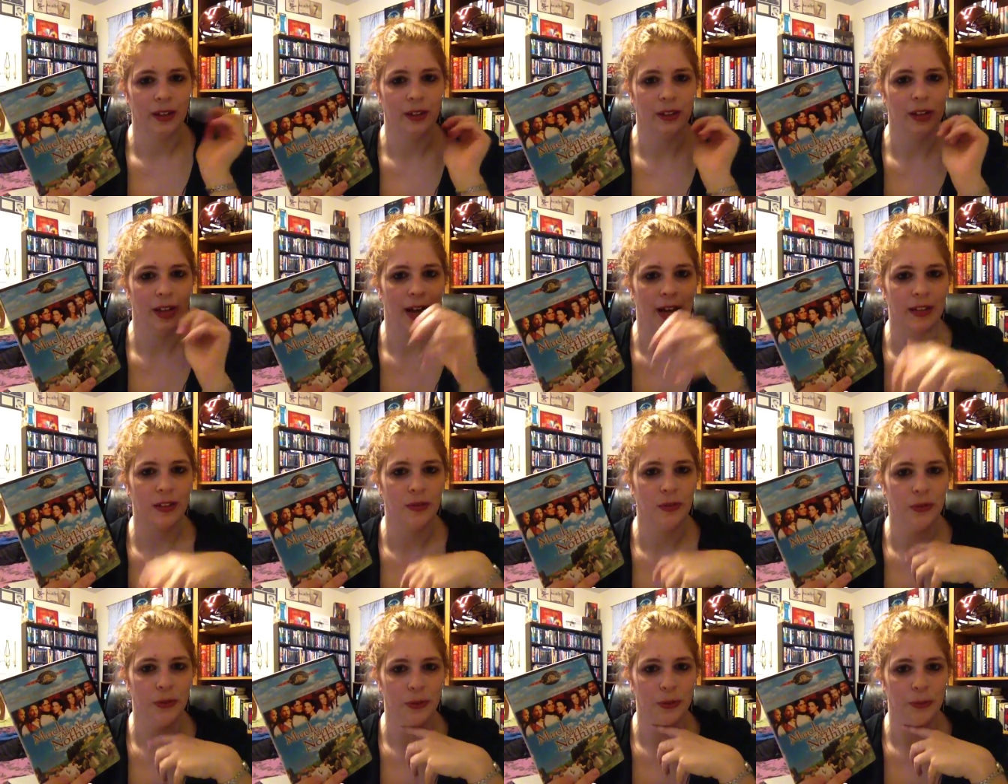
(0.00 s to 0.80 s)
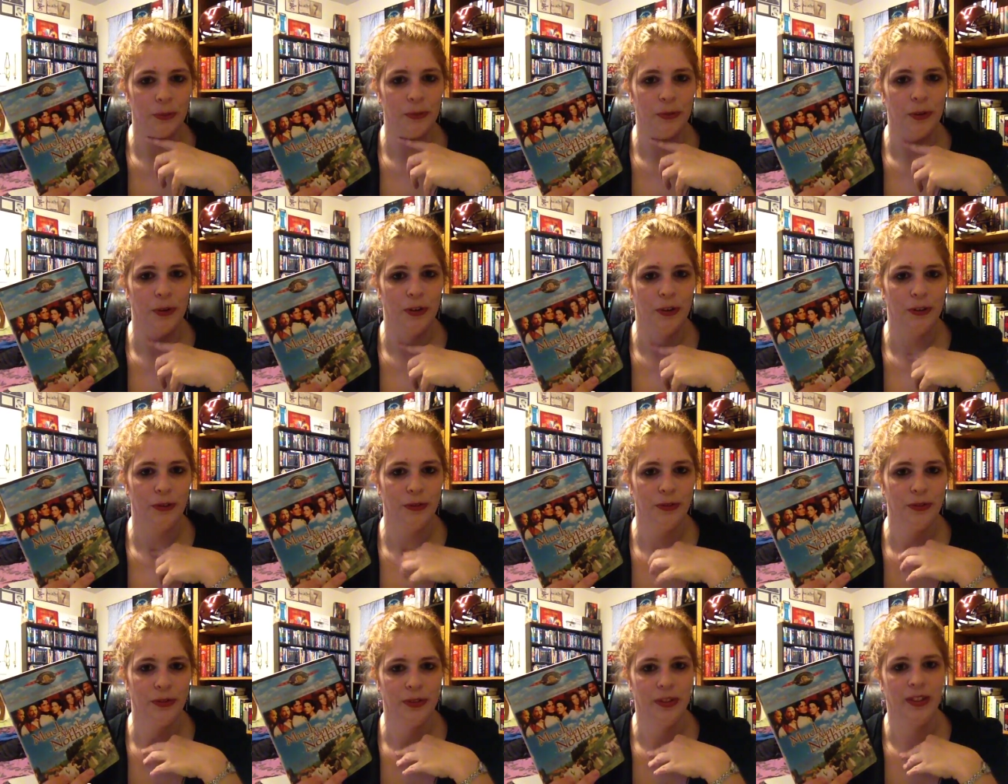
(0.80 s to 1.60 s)
classroom full of
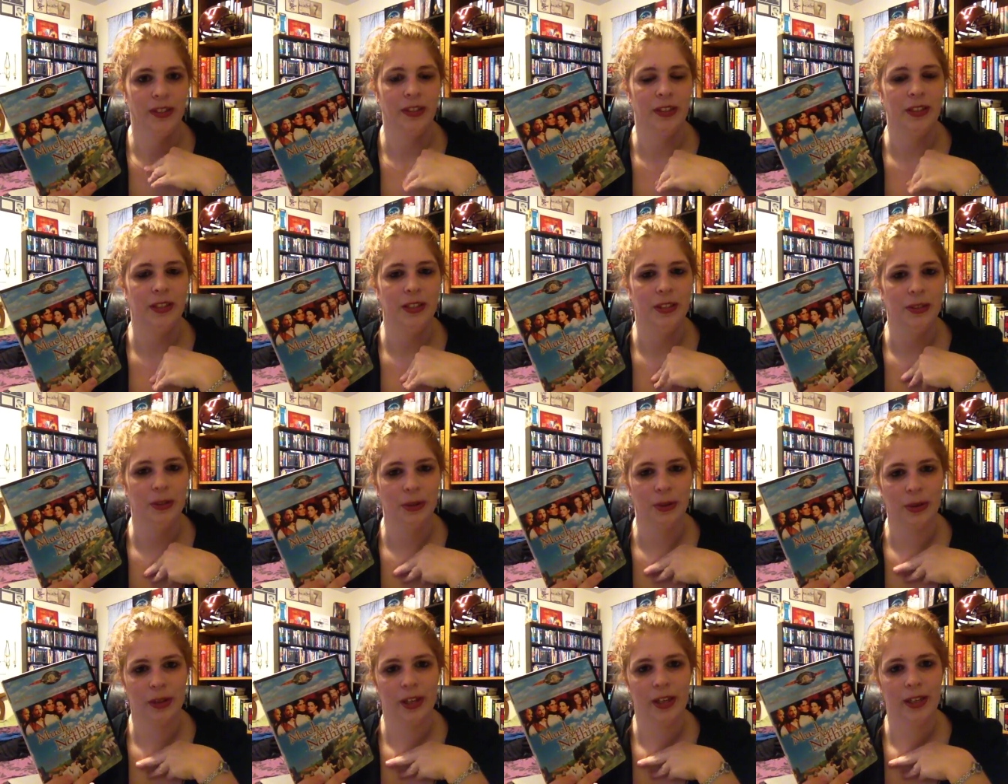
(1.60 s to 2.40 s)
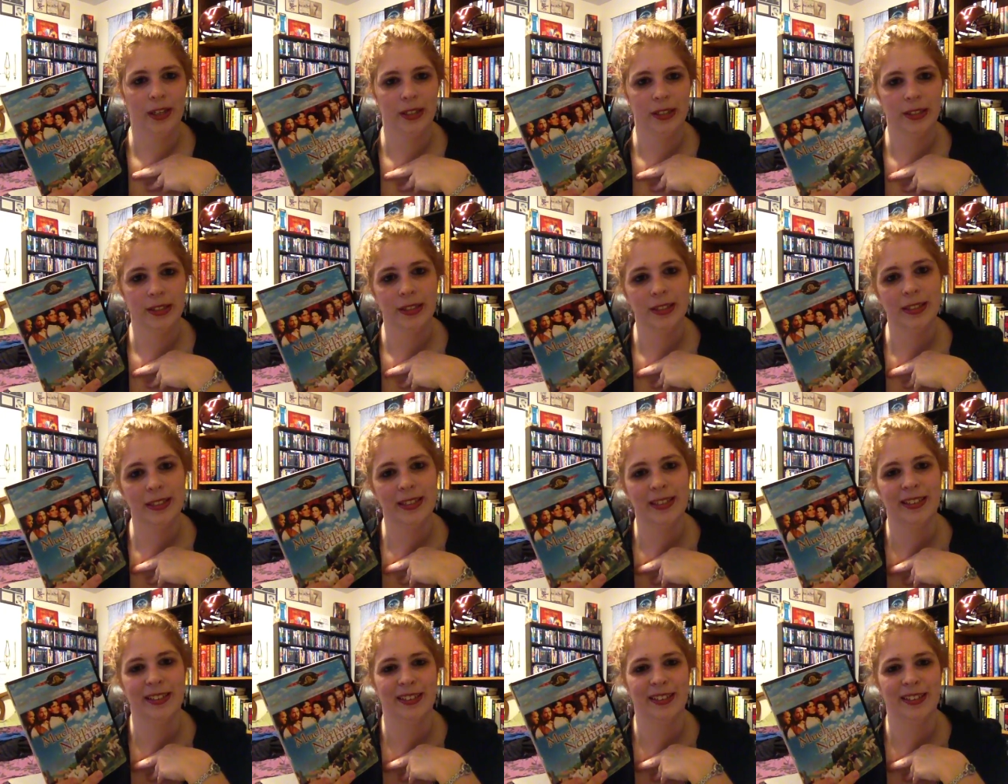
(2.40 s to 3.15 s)
16 year old kids